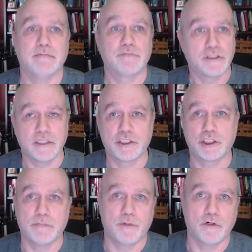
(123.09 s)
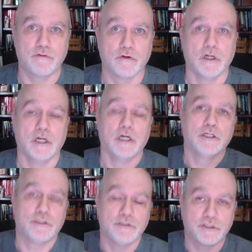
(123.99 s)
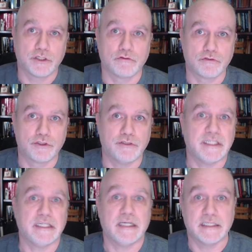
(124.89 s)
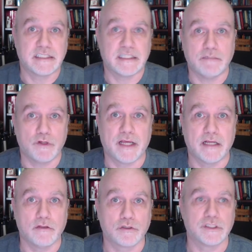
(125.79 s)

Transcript: So let's jump over to Solar 2D and see what that looks